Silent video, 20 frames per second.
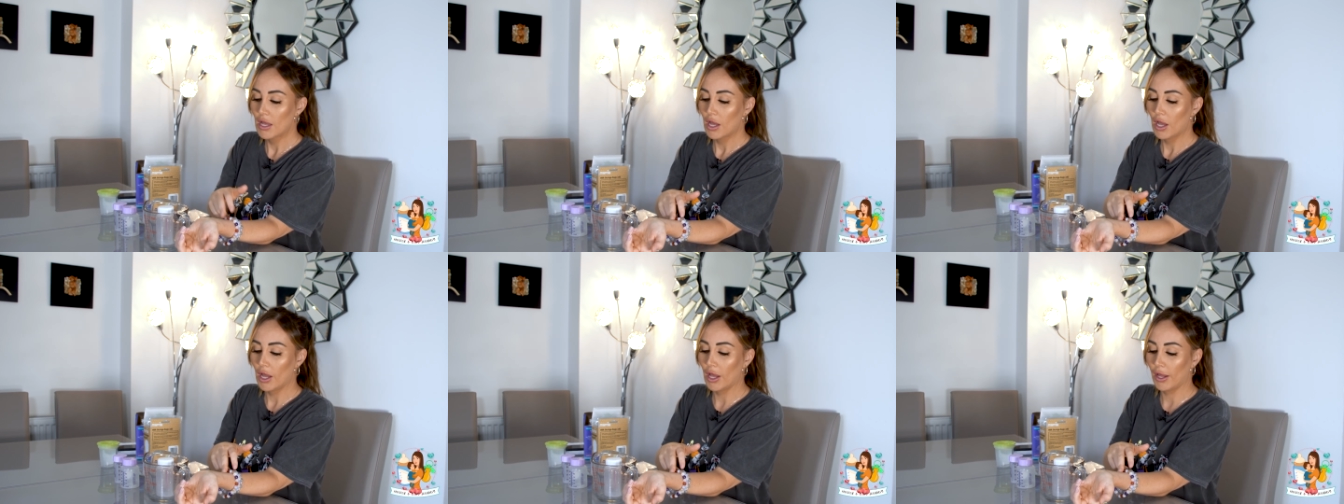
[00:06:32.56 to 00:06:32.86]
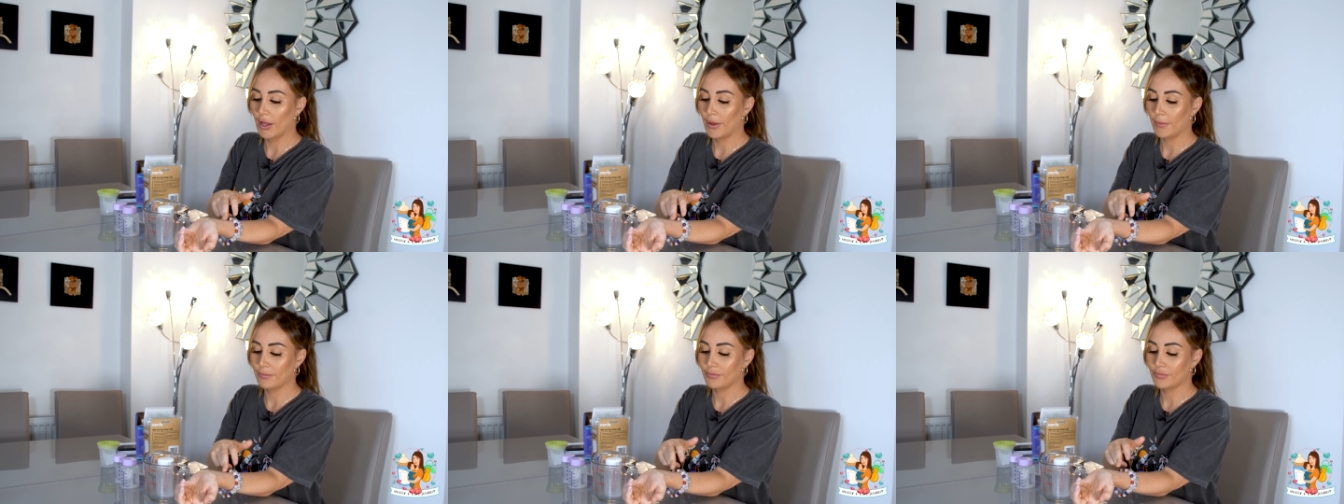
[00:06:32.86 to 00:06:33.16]

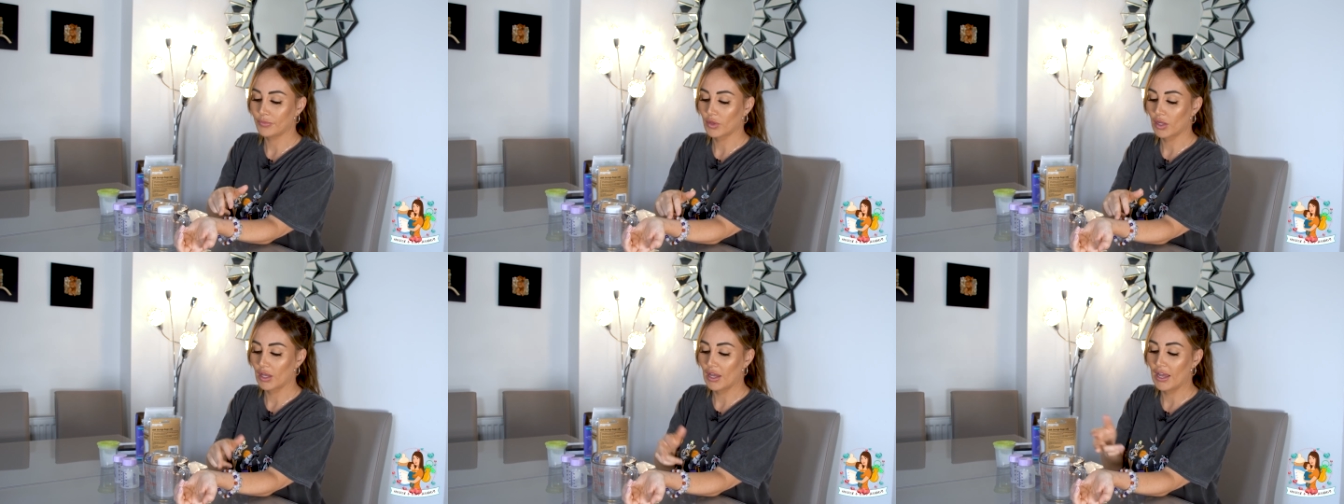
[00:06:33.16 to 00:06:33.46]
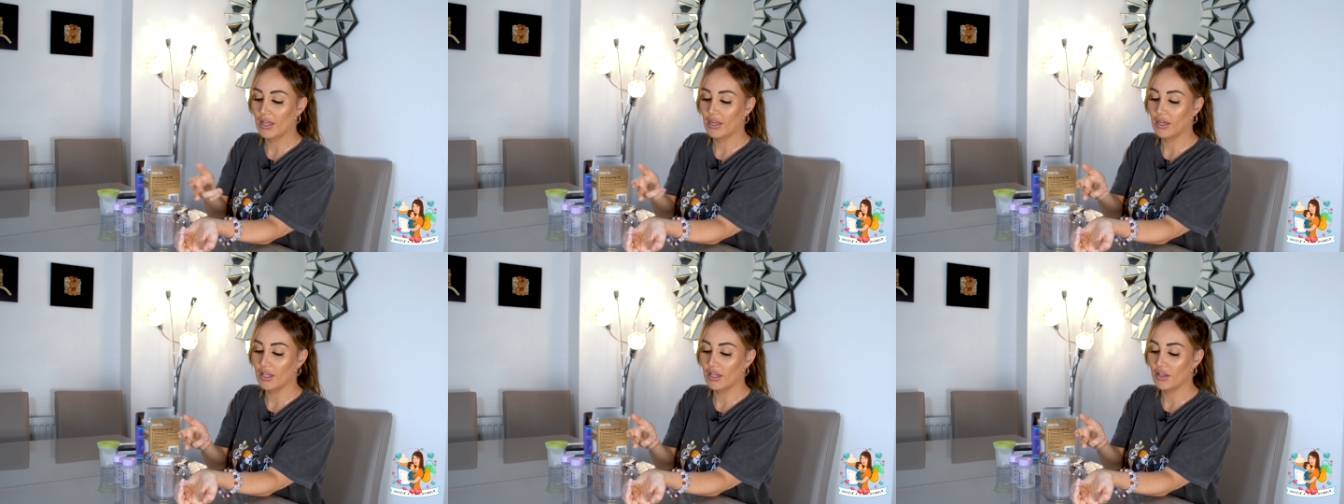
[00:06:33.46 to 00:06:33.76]
And
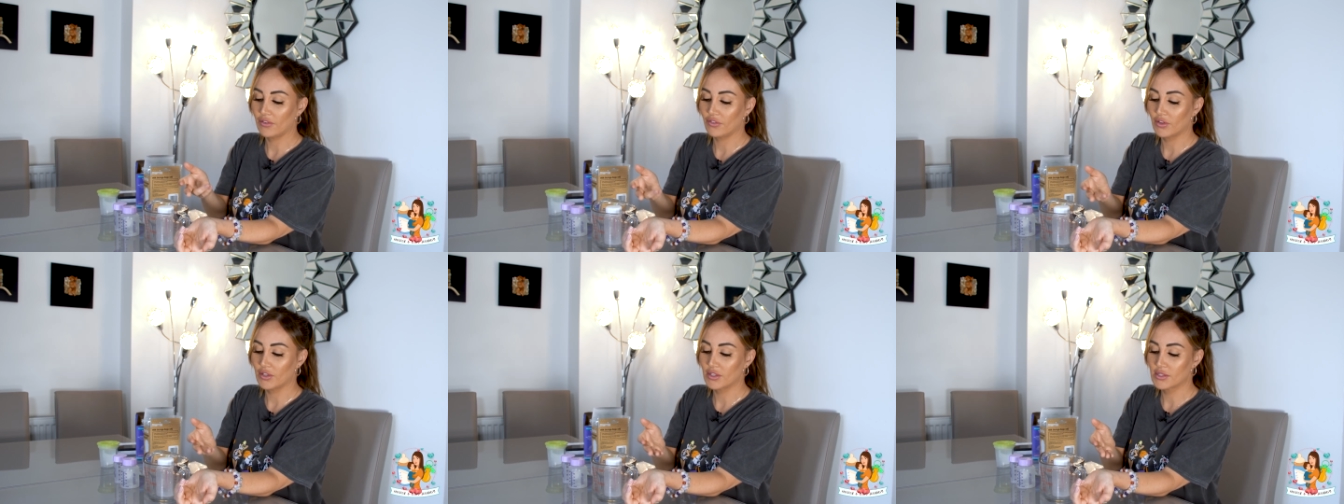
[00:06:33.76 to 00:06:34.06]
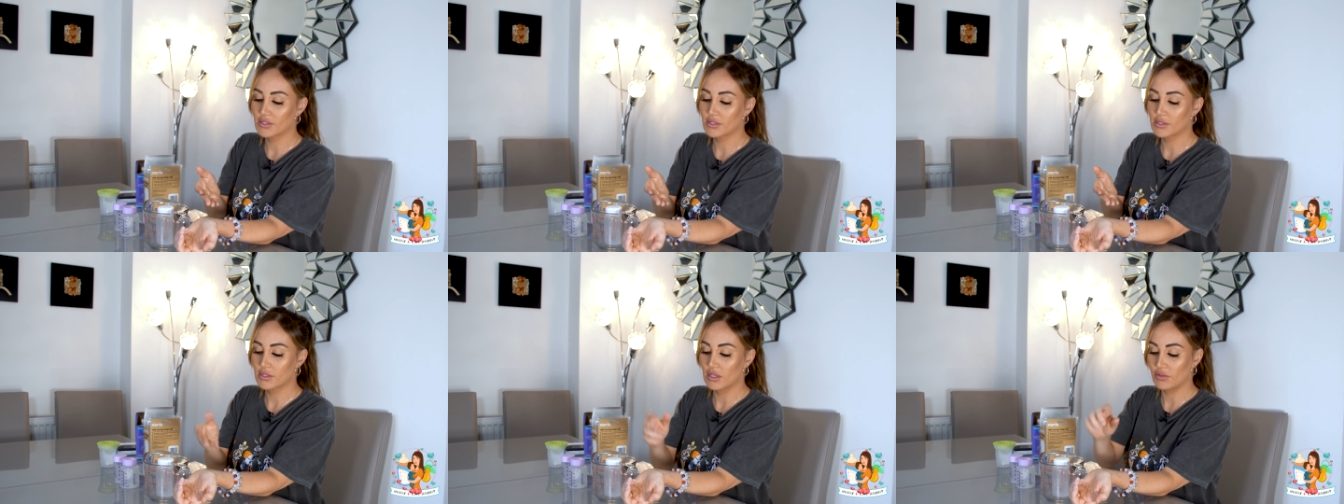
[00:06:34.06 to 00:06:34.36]

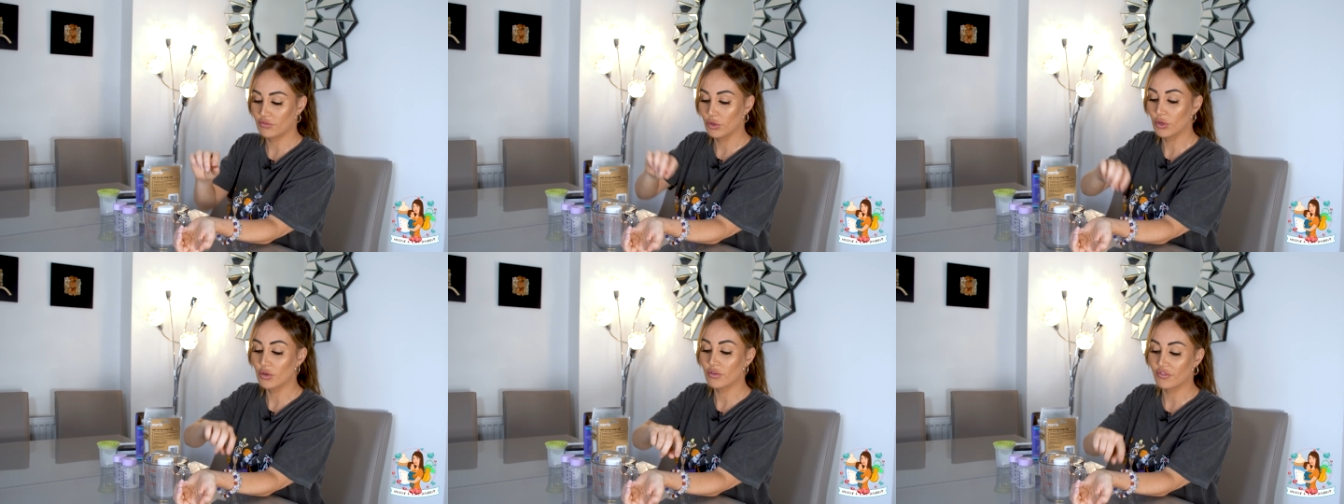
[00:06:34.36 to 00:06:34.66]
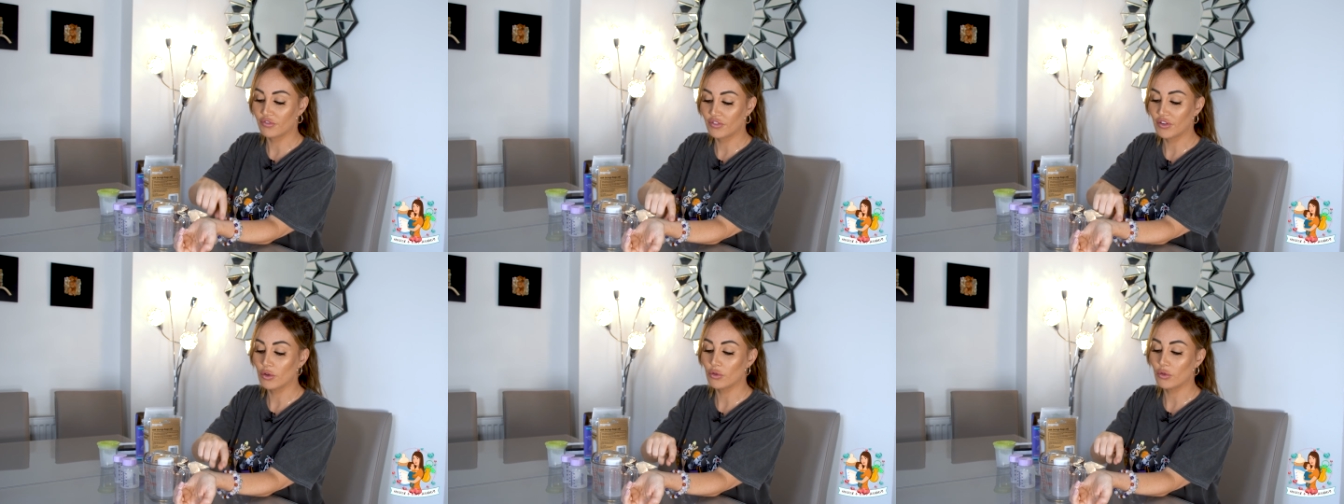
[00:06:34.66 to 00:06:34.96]
if you can
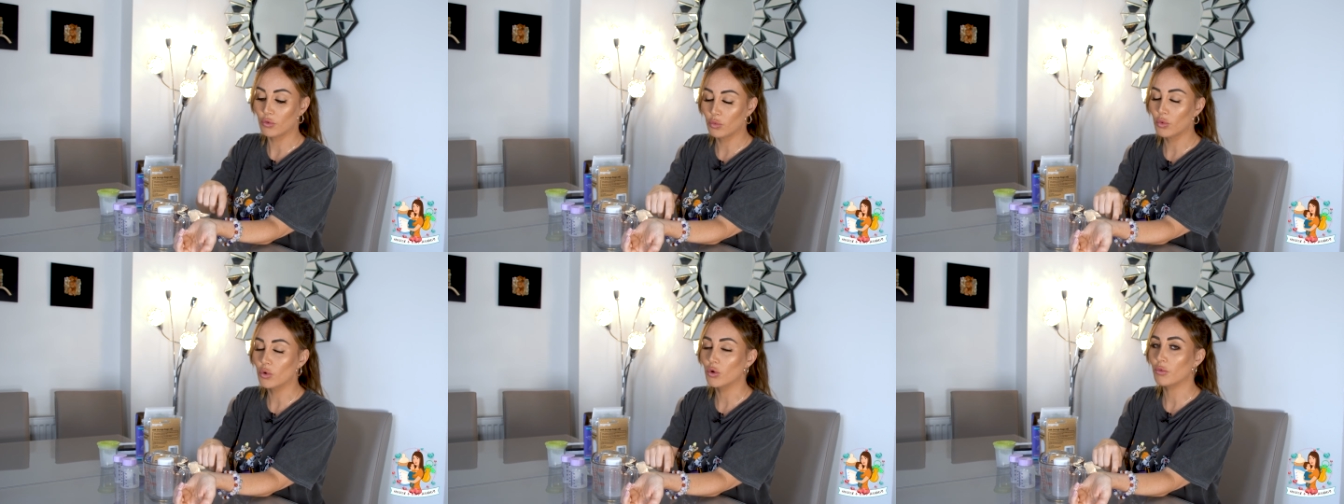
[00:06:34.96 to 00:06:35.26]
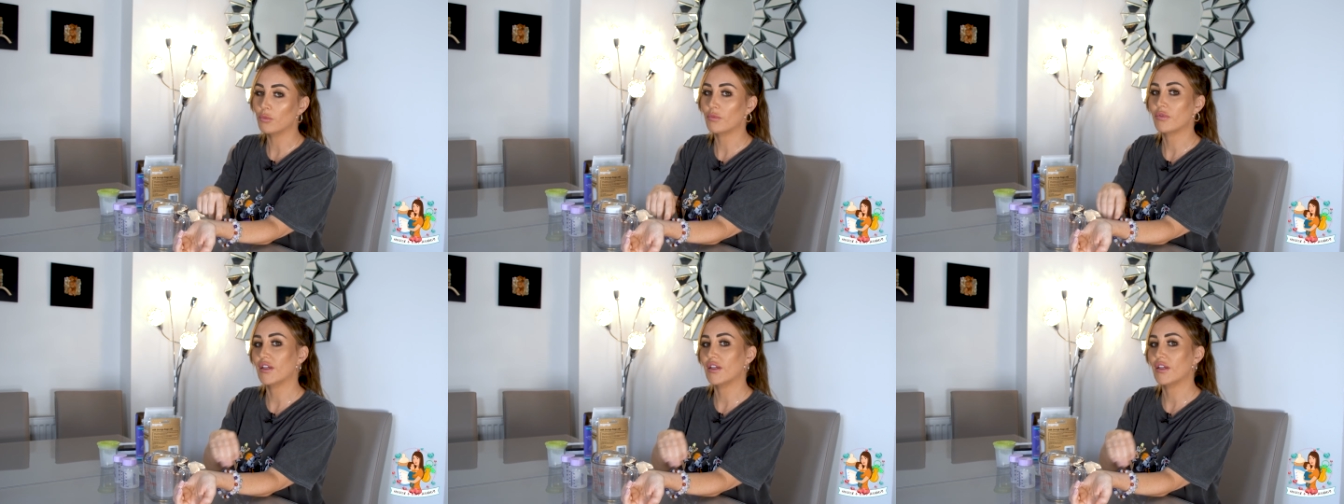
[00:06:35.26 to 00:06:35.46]
feel the warmth,